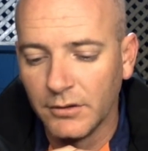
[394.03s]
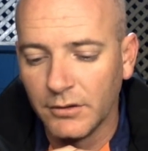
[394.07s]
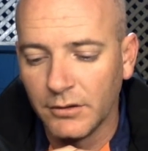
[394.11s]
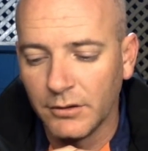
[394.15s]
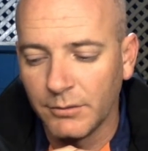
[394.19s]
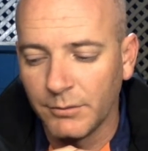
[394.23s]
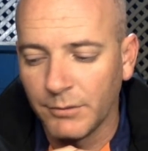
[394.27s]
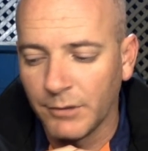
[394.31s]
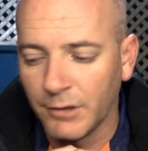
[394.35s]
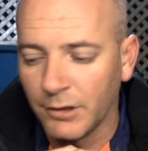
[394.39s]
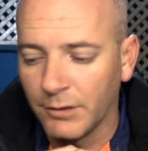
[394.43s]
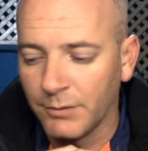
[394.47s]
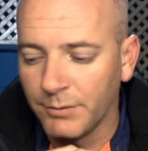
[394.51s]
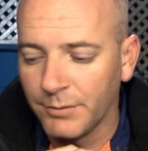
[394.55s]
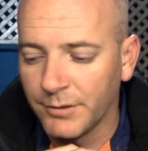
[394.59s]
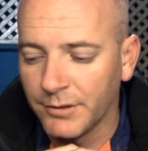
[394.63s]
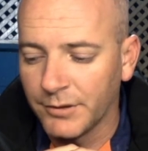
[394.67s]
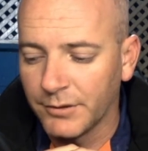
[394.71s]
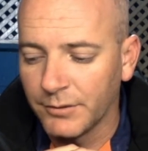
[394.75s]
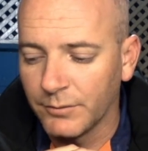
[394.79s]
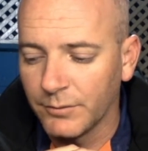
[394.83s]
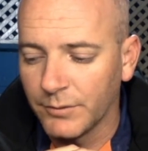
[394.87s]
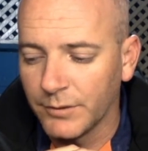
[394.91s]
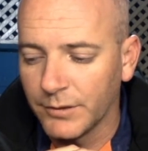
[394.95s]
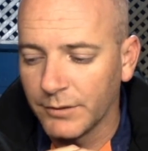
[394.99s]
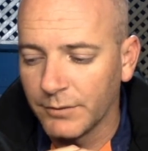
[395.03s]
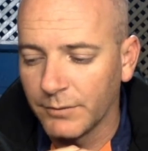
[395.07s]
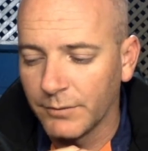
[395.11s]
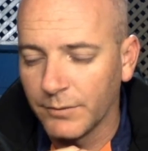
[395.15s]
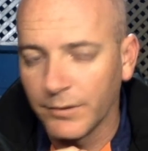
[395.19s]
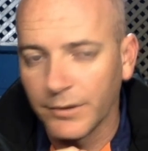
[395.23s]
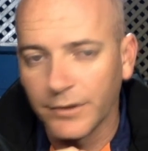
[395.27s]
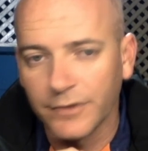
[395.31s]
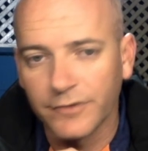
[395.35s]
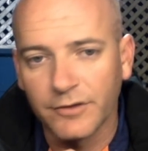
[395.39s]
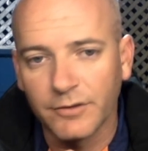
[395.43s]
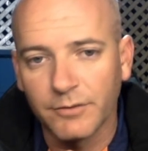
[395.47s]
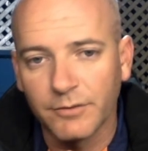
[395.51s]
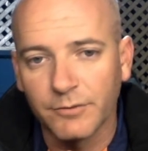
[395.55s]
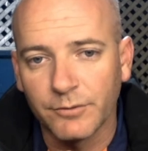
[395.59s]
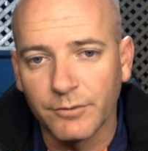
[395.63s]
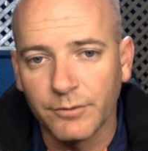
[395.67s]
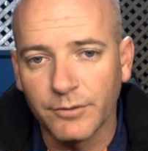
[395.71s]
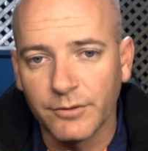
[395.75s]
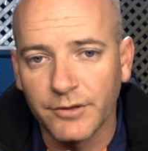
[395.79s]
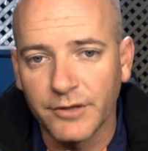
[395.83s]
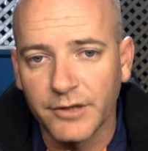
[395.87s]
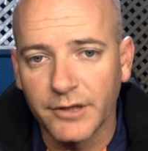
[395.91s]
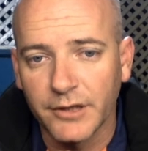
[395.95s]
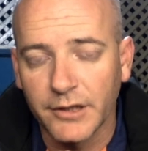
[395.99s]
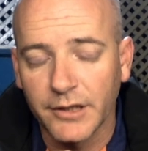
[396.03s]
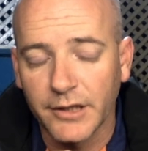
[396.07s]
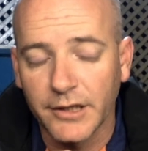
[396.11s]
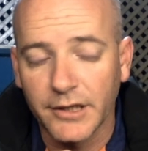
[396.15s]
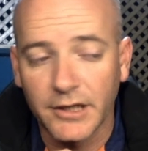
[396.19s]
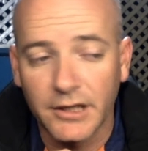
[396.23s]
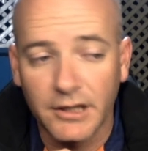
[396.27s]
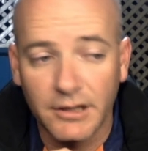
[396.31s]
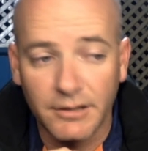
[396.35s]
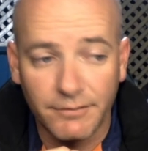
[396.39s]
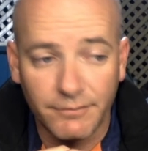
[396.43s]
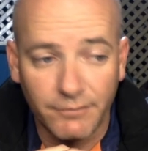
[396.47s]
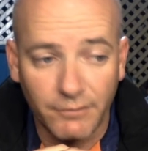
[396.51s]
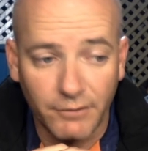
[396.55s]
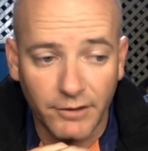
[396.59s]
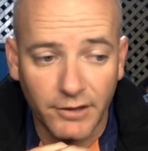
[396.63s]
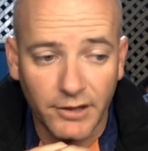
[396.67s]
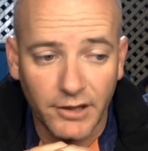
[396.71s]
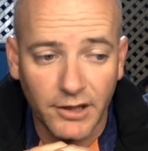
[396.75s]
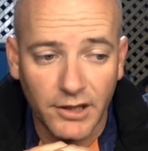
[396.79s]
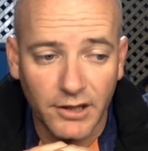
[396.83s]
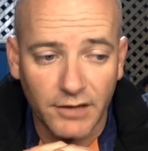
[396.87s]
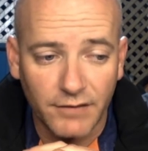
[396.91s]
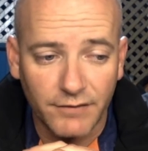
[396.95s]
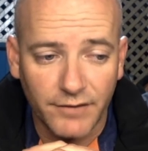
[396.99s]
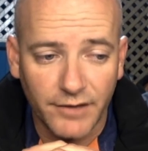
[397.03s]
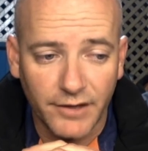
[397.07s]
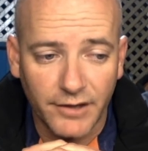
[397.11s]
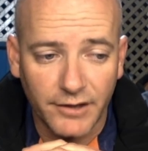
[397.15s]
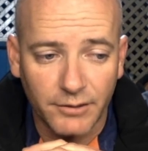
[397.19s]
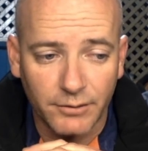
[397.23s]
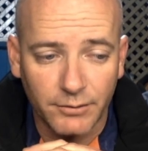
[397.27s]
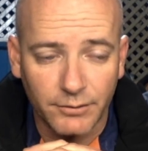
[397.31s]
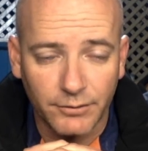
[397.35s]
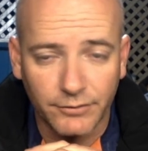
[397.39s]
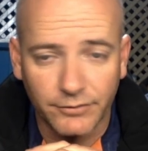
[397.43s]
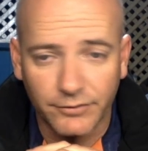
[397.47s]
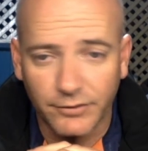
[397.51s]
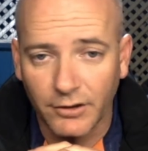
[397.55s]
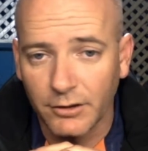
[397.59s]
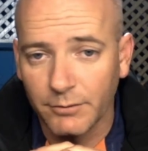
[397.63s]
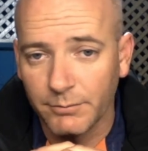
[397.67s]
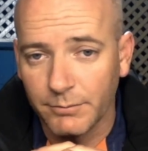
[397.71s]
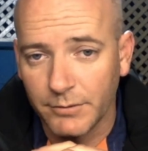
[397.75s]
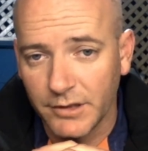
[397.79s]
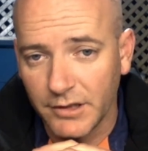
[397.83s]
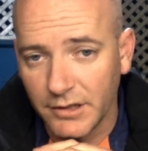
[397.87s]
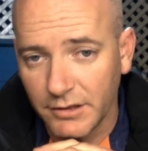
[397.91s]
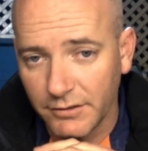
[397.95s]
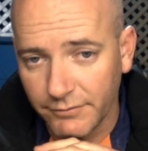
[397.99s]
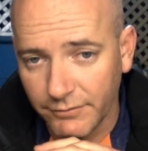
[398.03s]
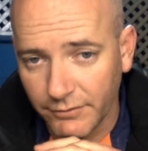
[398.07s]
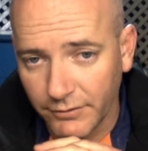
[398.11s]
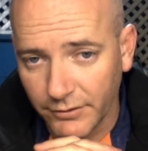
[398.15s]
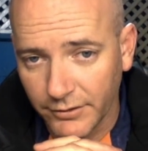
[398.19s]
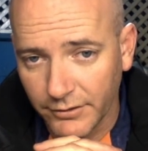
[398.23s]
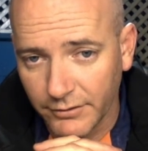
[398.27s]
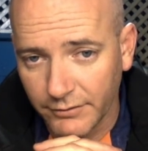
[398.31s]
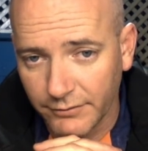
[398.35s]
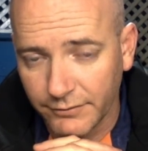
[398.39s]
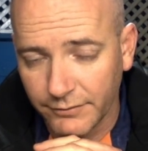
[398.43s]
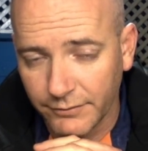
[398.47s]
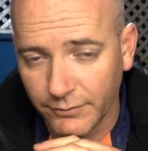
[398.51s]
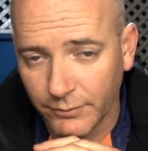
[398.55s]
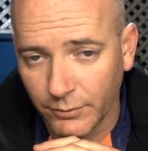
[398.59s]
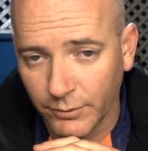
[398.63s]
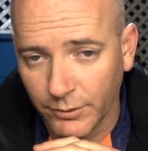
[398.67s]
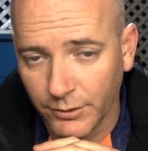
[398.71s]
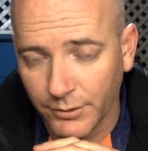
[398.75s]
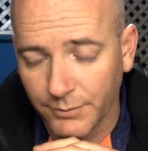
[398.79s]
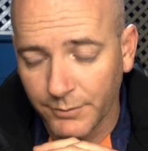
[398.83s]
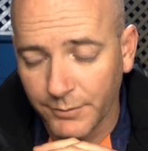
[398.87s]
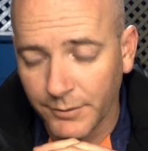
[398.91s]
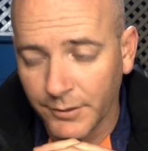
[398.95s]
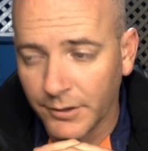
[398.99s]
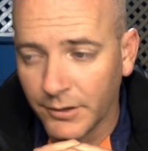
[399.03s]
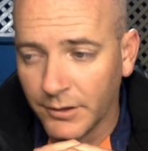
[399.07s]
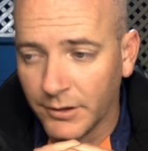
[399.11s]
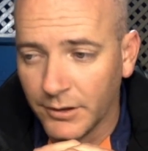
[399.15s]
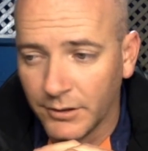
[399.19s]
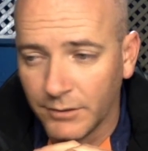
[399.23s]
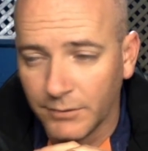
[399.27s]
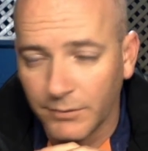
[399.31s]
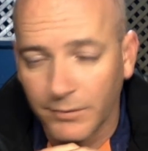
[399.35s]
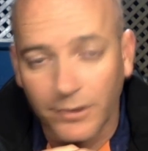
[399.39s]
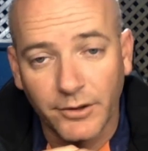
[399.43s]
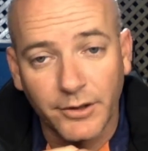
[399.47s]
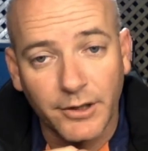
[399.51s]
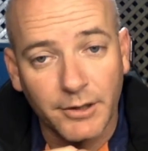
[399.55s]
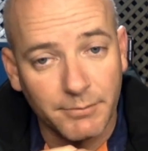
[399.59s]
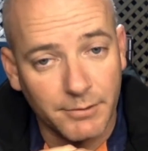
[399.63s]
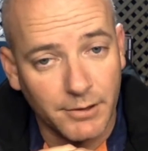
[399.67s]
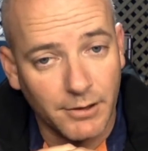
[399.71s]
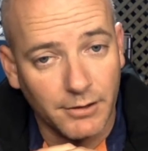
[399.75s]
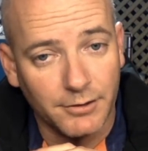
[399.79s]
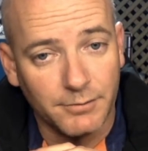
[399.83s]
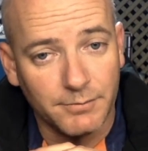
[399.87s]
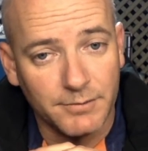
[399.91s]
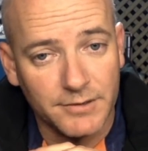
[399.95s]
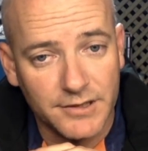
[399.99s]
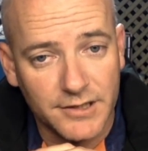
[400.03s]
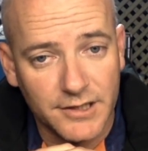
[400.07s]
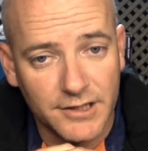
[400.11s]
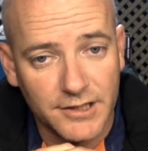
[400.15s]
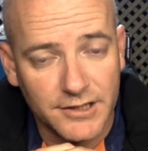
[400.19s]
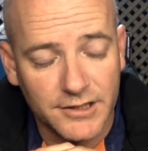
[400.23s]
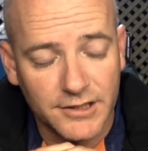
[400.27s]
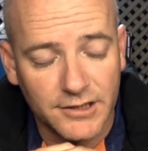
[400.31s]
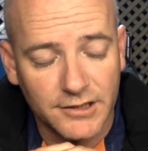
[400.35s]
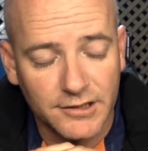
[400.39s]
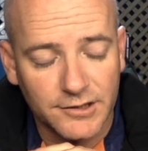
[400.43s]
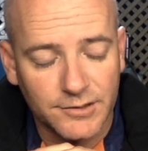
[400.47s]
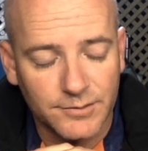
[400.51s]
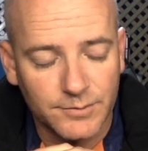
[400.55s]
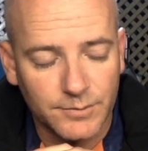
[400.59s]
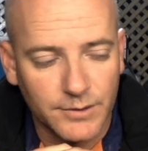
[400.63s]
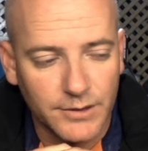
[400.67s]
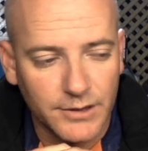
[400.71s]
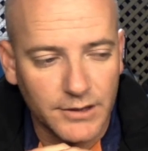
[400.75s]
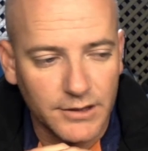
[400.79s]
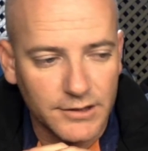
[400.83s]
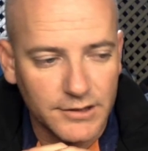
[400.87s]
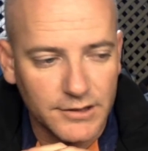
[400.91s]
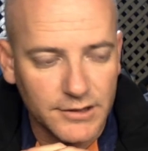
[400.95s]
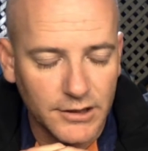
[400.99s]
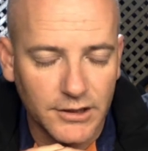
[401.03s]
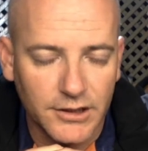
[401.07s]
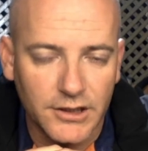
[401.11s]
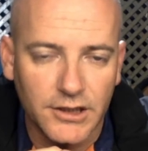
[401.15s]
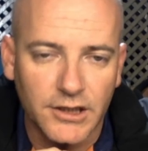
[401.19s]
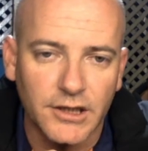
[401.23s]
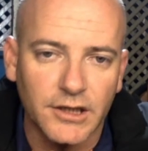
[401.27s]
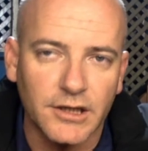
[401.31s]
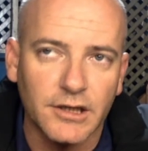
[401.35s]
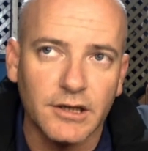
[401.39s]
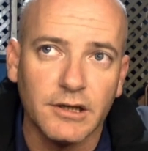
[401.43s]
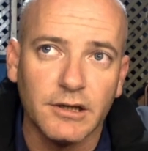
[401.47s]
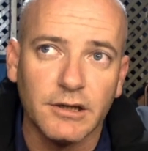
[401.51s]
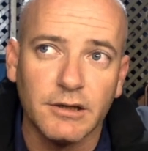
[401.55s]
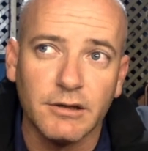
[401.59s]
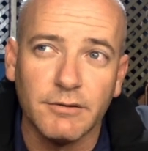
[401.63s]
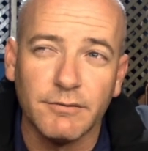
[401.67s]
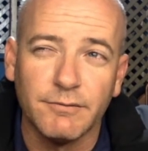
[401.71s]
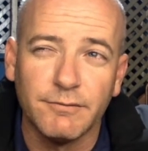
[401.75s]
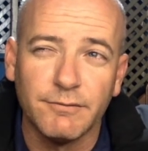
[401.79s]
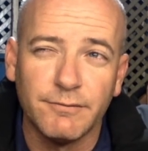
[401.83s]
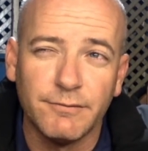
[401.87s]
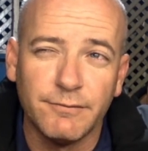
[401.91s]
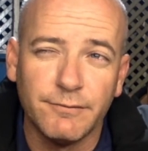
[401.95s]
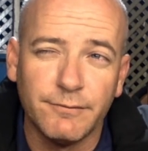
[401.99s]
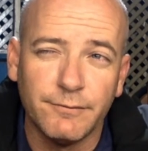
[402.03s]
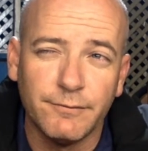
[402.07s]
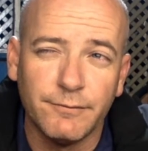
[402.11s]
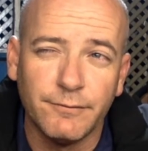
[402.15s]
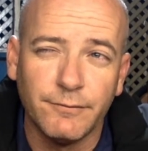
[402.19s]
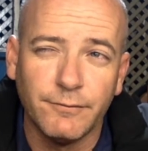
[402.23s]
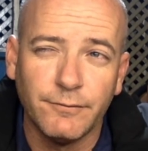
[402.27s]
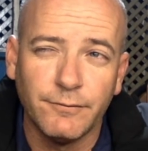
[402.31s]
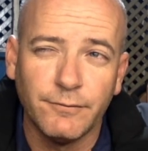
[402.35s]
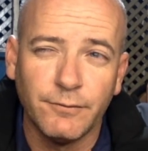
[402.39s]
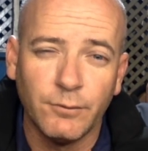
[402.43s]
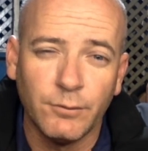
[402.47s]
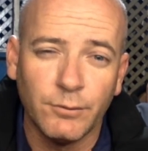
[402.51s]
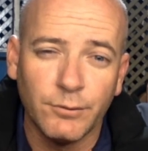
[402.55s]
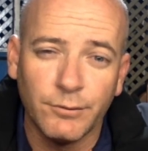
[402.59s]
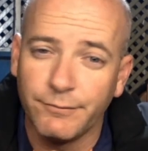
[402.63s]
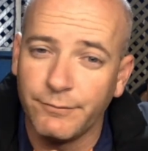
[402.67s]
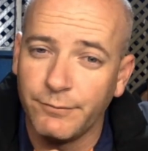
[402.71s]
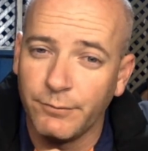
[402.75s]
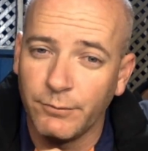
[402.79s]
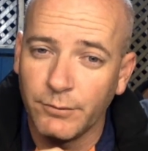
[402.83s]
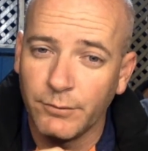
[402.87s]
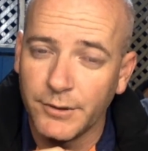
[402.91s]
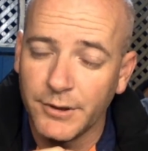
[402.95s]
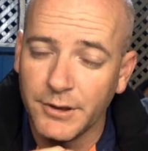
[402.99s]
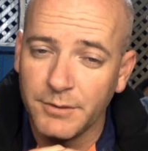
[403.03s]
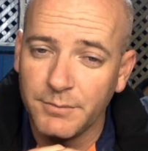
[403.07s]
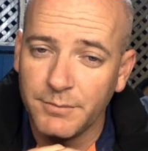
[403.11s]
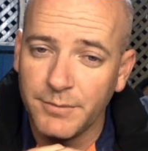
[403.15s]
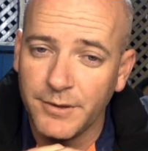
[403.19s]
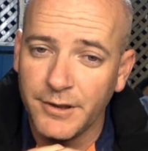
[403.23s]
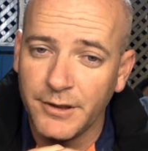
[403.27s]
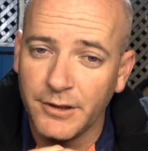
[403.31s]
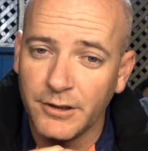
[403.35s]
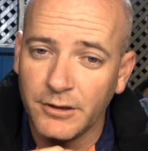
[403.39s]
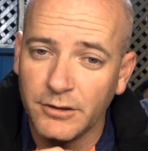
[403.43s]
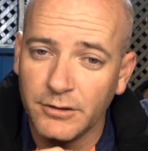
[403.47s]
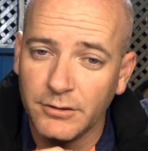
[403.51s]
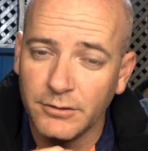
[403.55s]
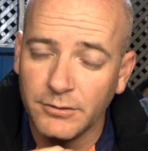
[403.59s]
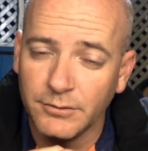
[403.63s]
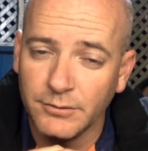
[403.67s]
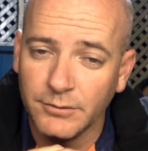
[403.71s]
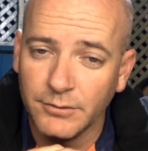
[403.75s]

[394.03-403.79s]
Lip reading: I'm hoping that we can work some sort of deal out if I can get a value on the scope and if I can afford it. But I am going to be testing it this week. It's only a 4 to 14 power